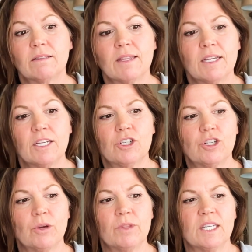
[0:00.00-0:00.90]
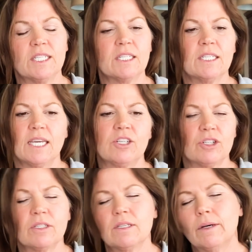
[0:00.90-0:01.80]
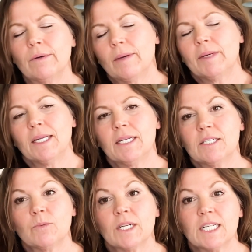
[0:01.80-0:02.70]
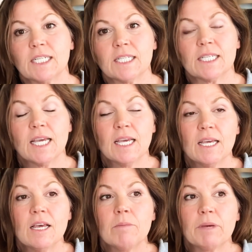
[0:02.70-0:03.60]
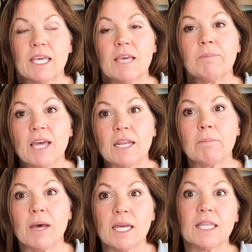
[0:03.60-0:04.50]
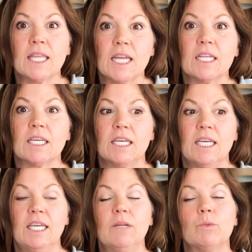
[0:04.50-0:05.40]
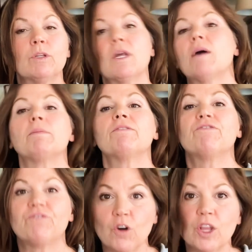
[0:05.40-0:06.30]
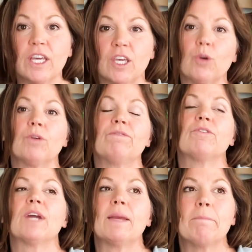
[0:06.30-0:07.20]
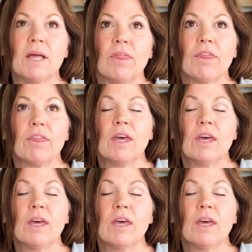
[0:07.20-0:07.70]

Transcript: it showed the indentation. So, I mean, it is what it is. But keep that in mind that it will not be fully cured for a month.